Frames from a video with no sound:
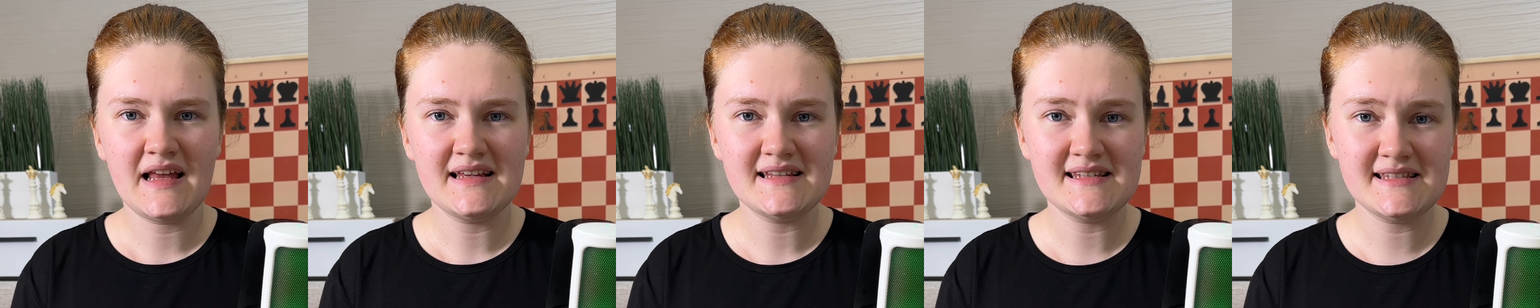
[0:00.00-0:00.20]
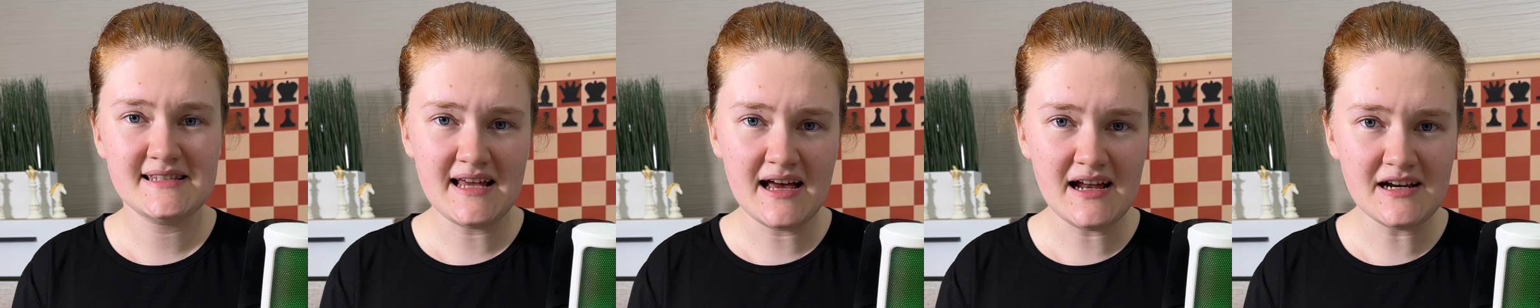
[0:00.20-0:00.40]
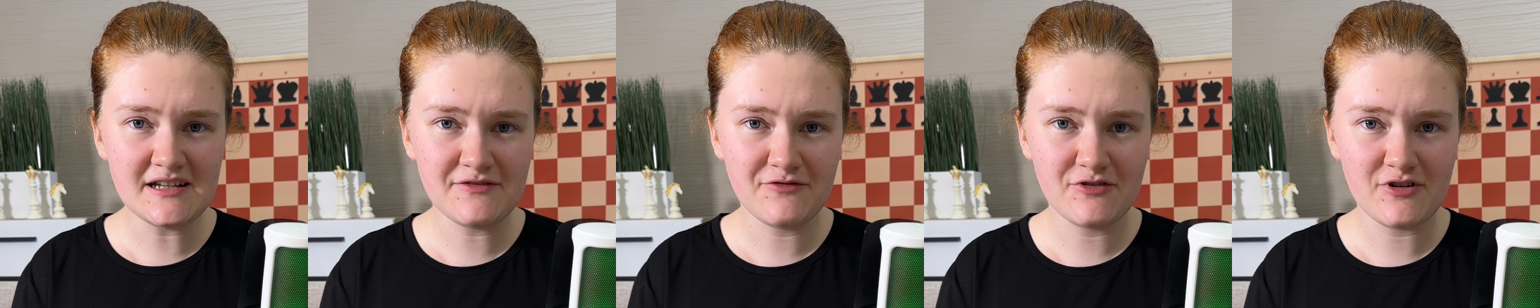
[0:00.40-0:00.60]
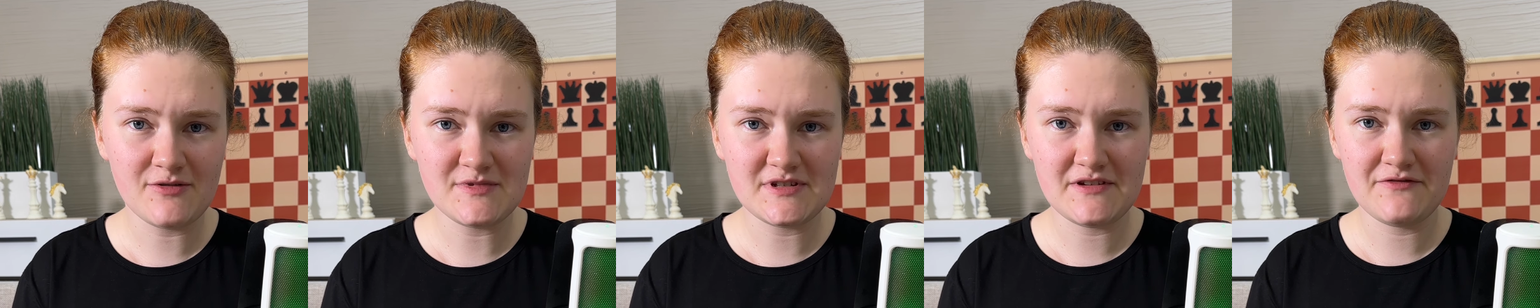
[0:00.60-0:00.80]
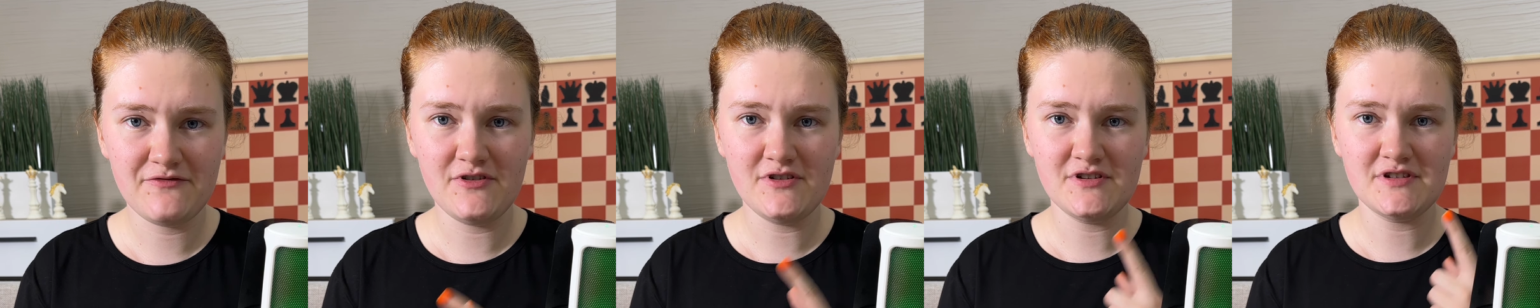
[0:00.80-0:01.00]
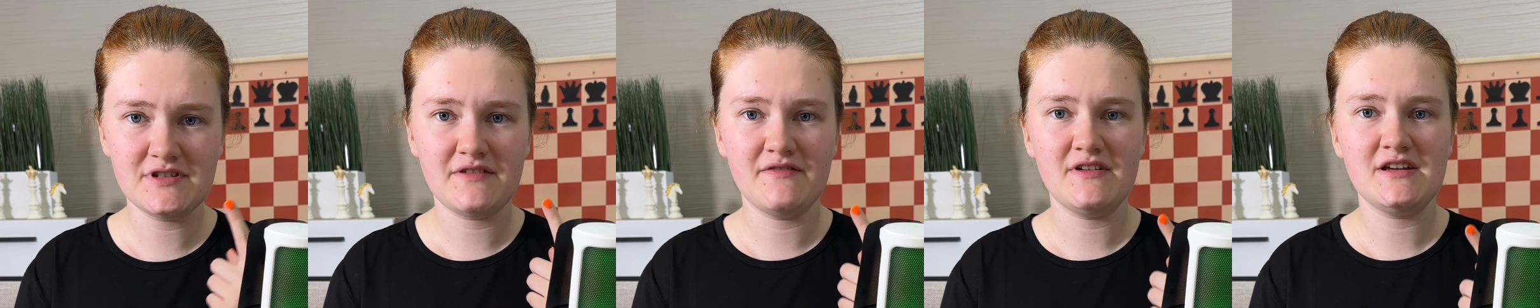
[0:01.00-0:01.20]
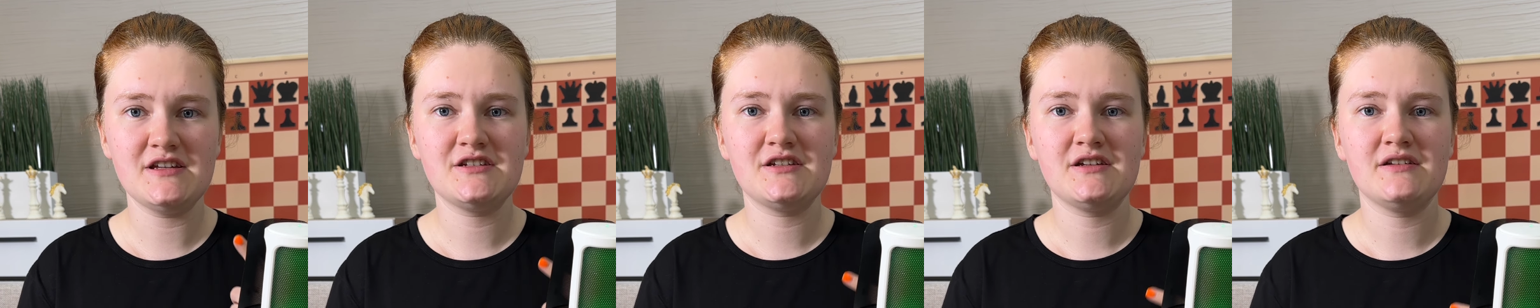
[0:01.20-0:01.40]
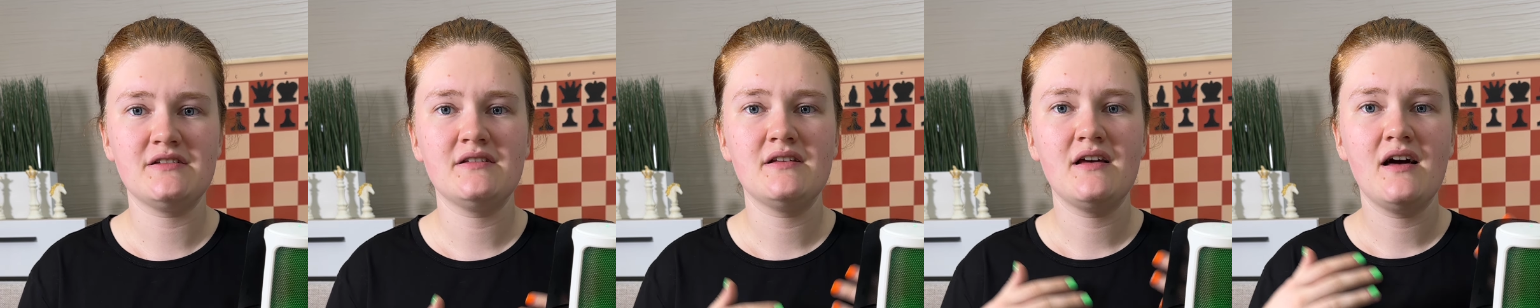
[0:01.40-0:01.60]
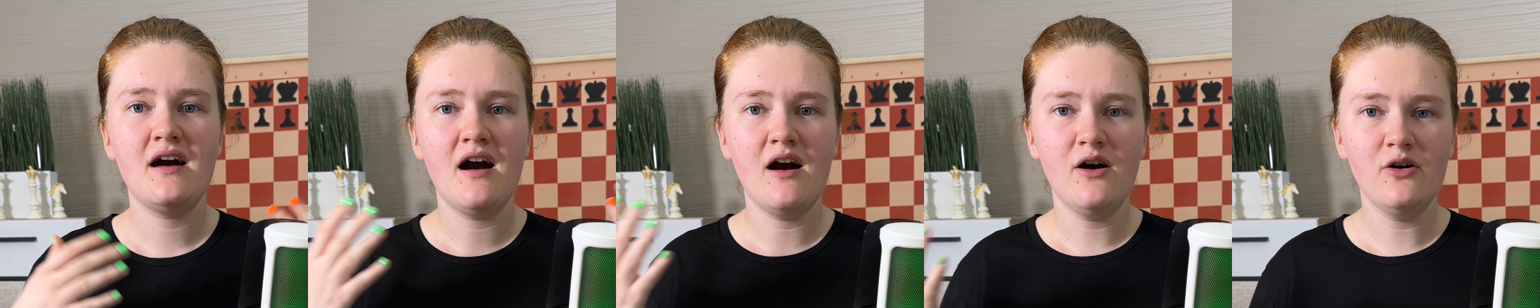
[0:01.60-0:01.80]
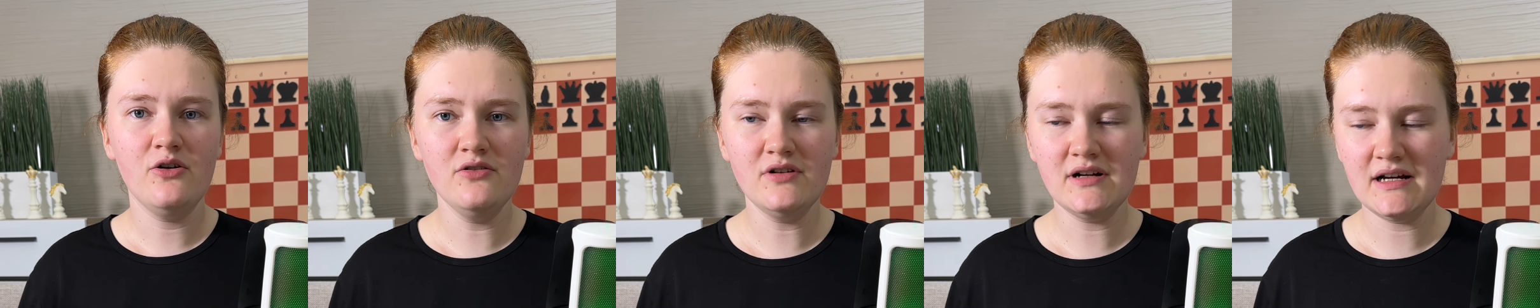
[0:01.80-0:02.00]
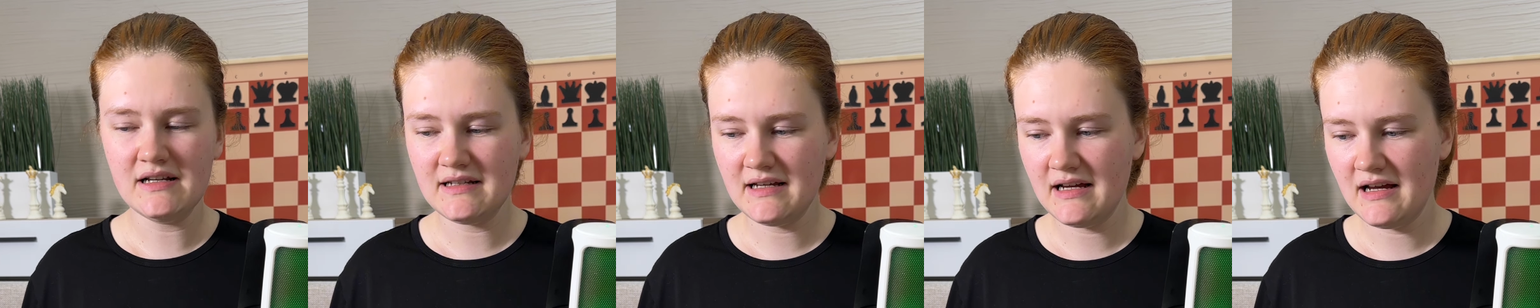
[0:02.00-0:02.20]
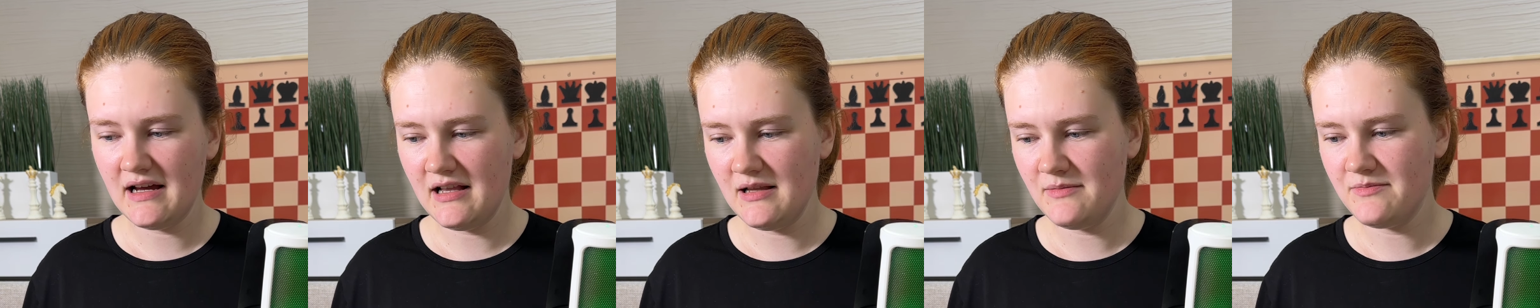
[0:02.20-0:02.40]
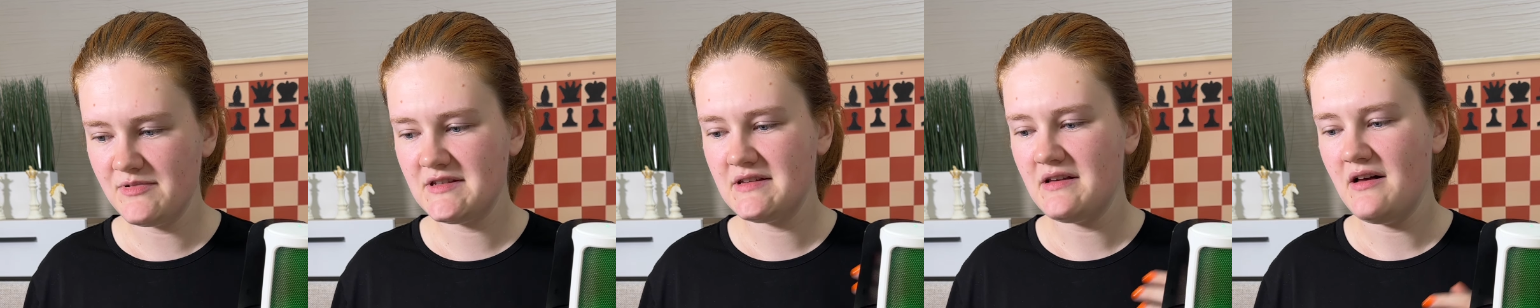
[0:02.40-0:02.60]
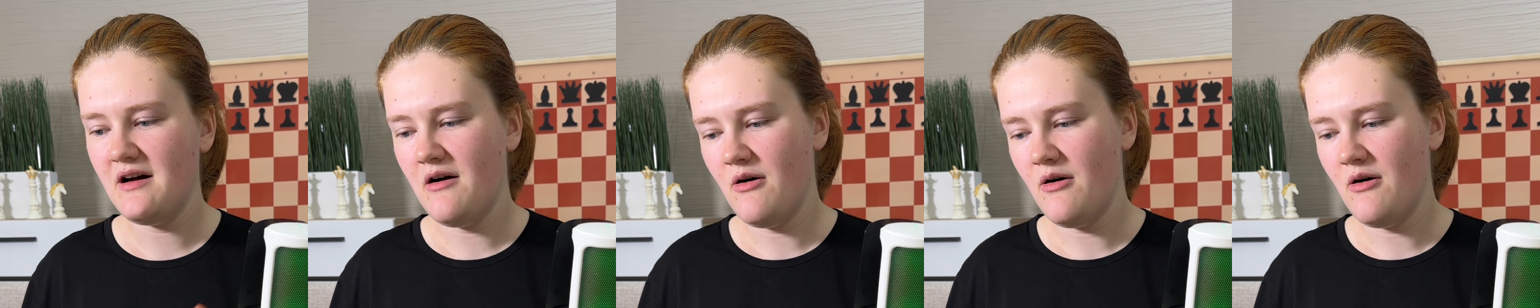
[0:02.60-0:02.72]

Start from the first question. Who can help?